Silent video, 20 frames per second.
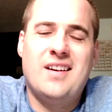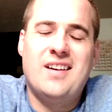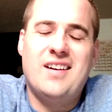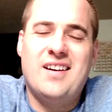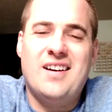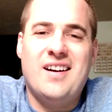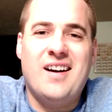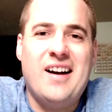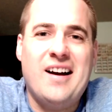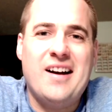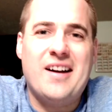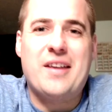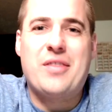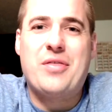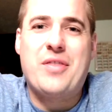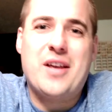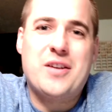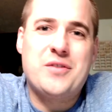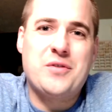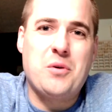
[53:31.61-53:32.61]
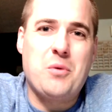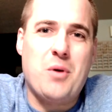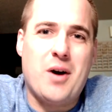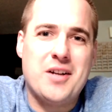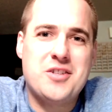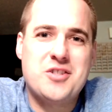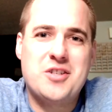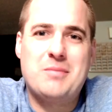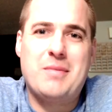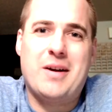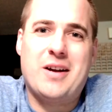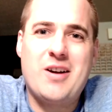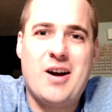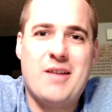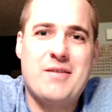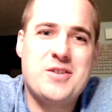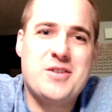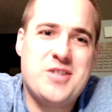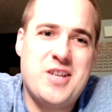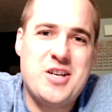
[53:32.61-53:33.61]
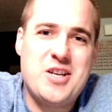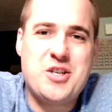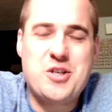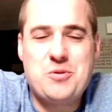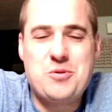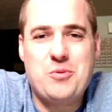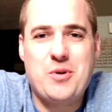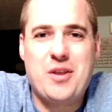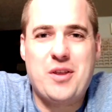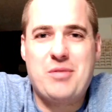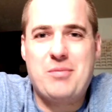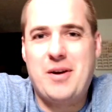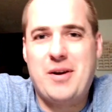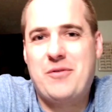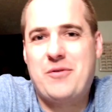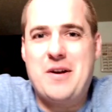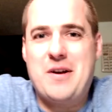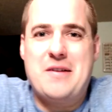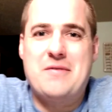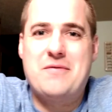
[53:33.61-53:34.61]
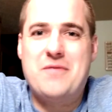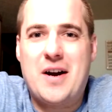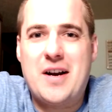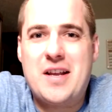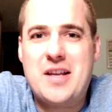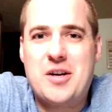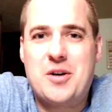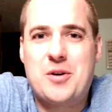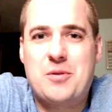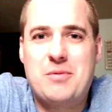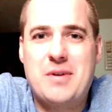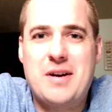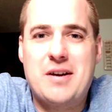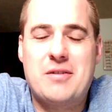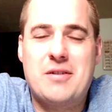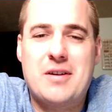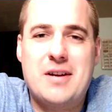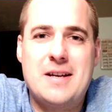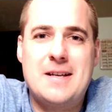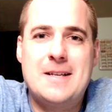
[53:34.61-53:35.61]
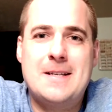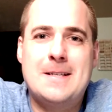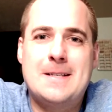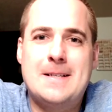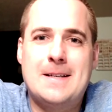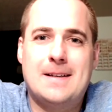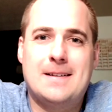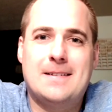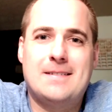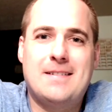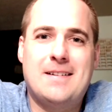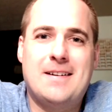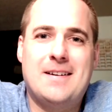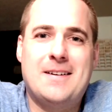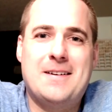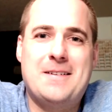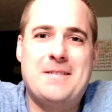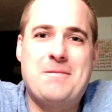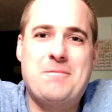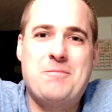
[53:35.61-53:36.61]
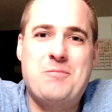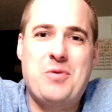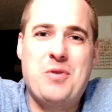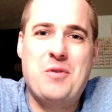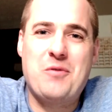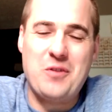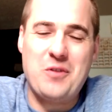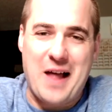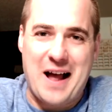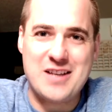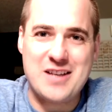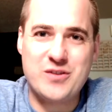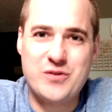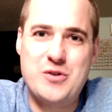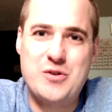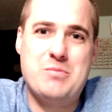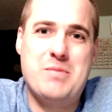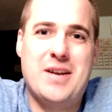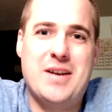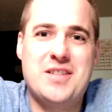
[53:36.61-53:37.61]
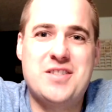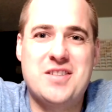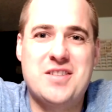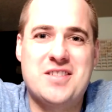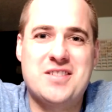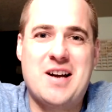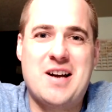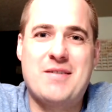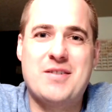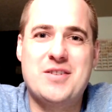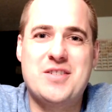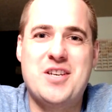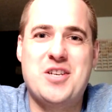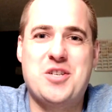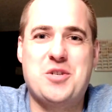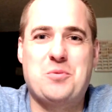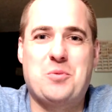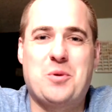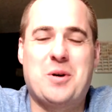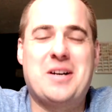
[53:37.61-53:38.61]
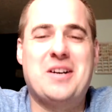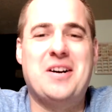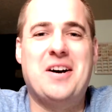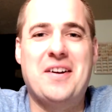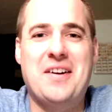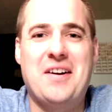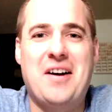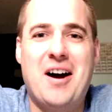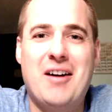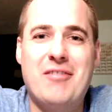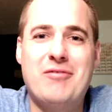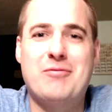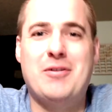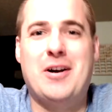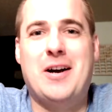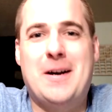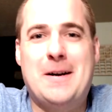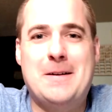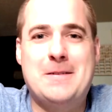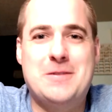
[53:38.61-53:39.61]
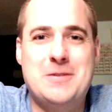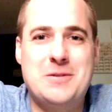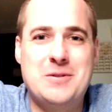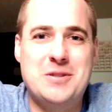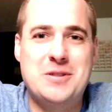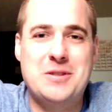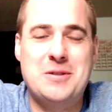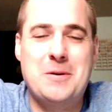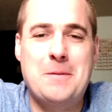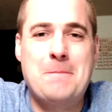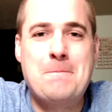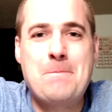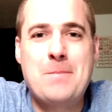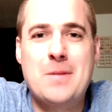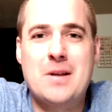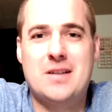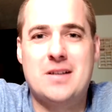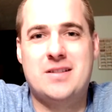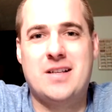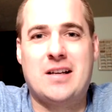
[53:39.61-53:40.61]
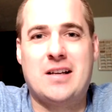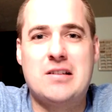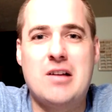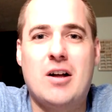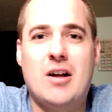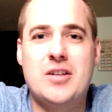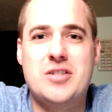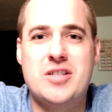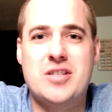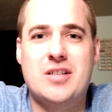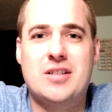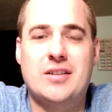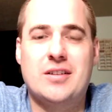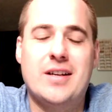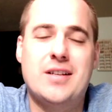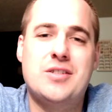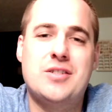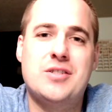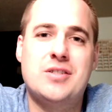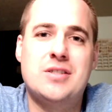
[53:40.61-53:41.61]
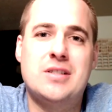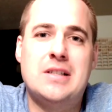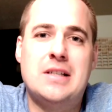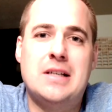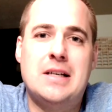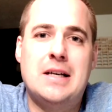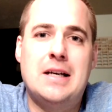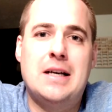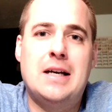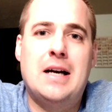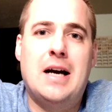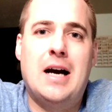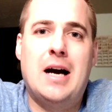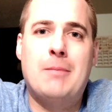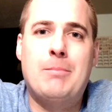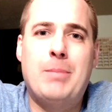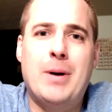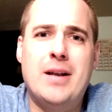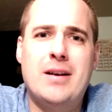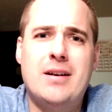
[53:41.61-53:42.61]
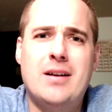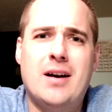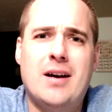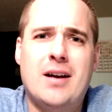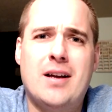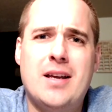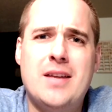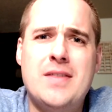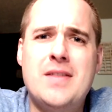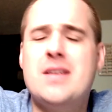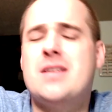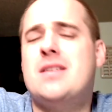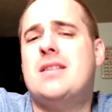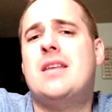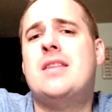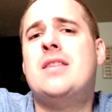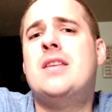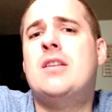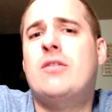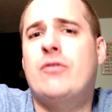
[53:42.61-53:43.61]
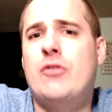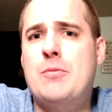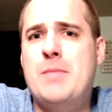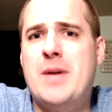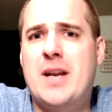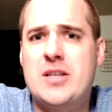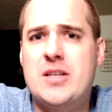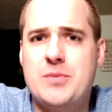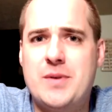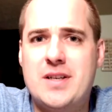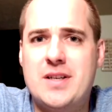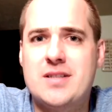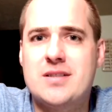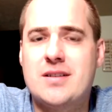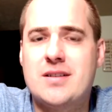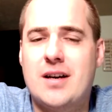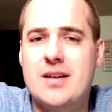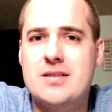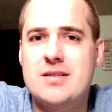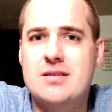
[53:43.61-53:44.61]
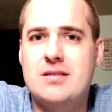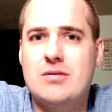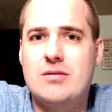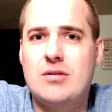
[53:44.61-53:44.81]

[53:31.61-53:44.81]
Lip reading: Hi, thanks for watching my conversation with my friend Vaney Hariri. The last few minutes of this conversation were cut off due to a technology glitch. But in these few minutes we discussed